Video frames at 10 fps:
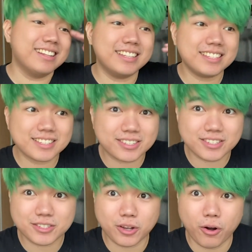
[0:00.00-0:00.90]
This is
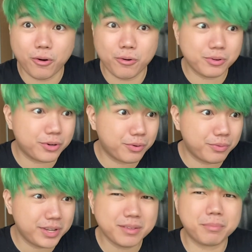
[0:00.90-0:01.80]
so
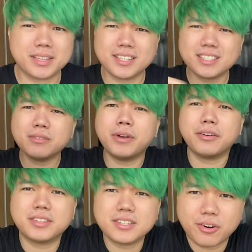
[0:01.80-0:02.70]
green, but this is
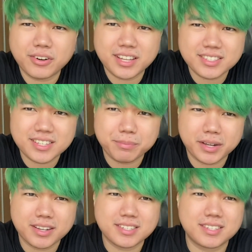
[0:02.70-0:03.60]
very disorienting
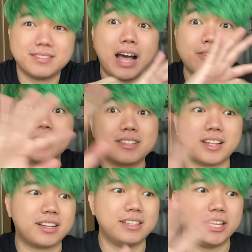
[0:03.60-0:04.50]
because now this is
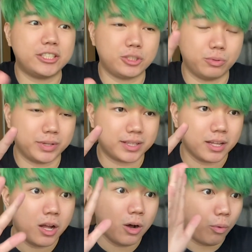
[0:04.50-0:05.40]
like an issue with
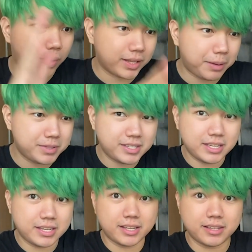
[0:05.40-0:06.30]
what I'm
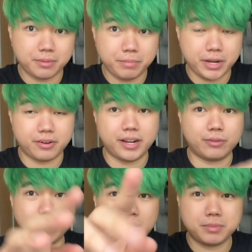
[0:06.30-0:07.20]
seeing in the mirror
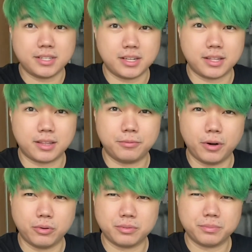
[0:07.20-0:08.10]
and what I'm seeing in the
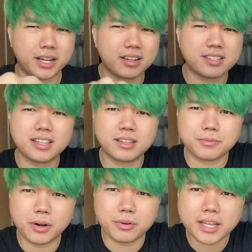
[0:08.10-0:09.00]
phone, because in the
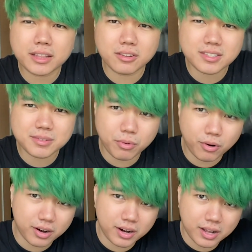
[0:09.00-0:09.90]
phone it looks
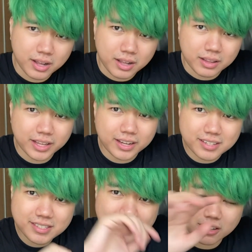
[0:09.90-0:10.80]
more like a
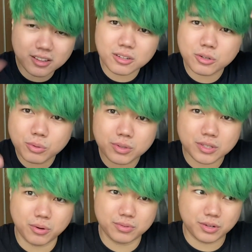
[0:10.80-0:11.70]
subtle cool
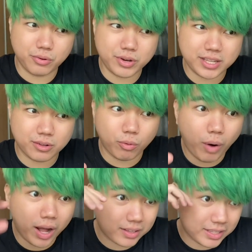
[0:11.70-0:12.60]
tone green,
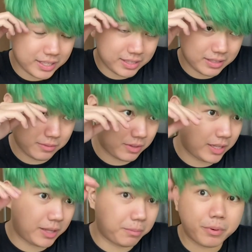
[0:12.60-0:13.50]
while in
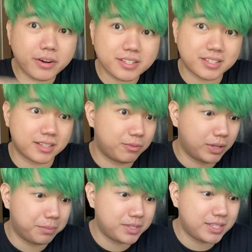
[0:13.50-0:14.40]
person,
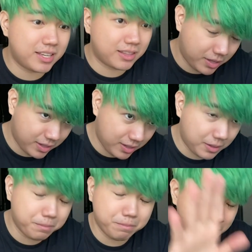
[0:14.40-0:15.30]
what I'm seeing in
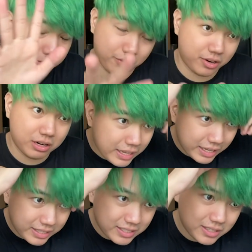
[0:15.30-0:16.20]
the mirror,
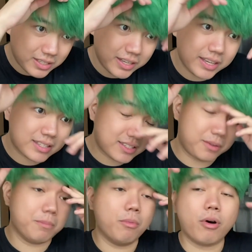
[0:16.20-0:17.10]
it's
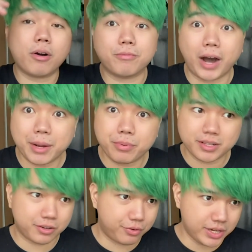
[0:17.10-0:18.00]
like more
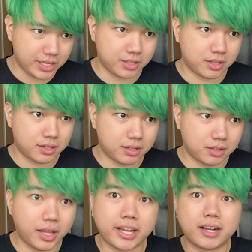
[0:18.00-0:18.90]
vibrant green,
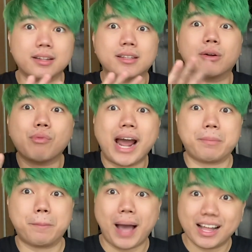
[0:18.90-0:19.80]
like the
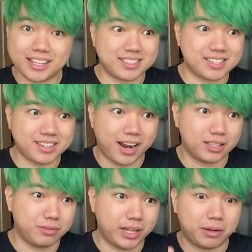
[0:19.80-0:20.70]
right balance, kind
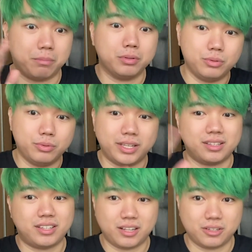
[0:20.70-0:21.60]
of like blue
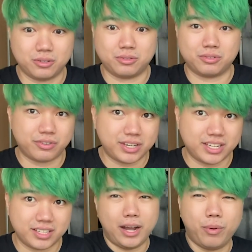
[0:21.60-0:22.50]
and yellow
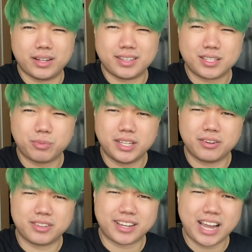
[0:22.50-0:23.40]
green, while this one
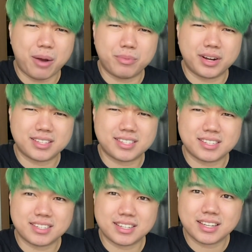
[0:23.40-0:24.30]
here in the camera, it's